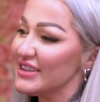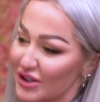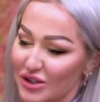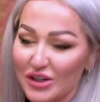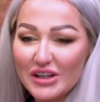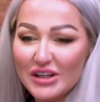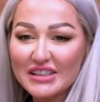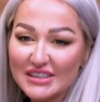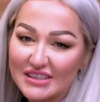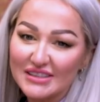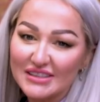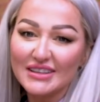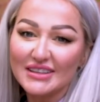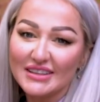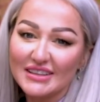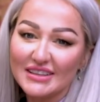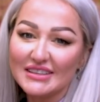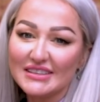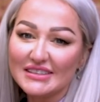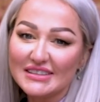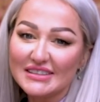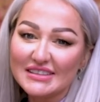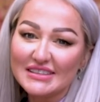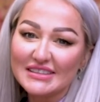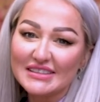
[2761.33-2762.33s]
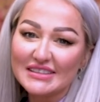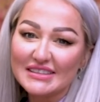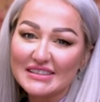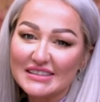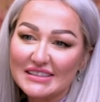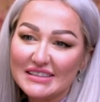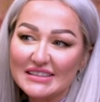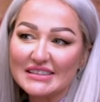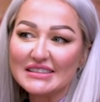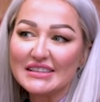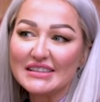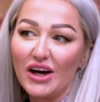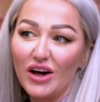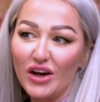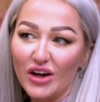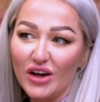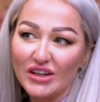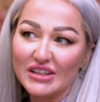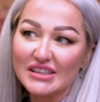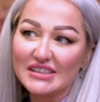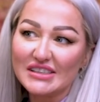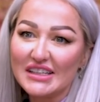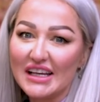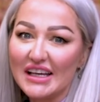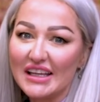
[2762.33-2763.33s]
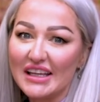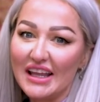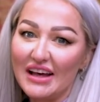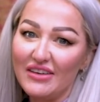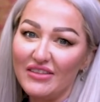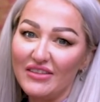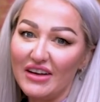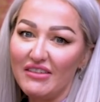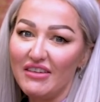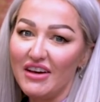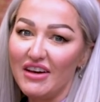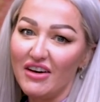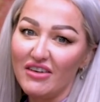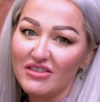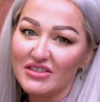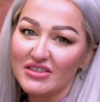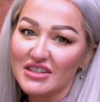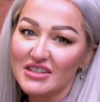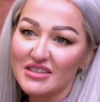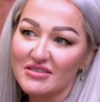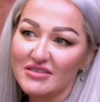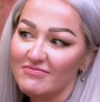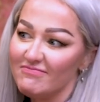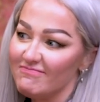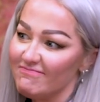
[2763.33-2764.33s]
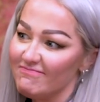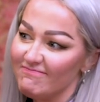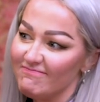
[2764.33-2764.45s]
the crystals. I'm not going to say that very often.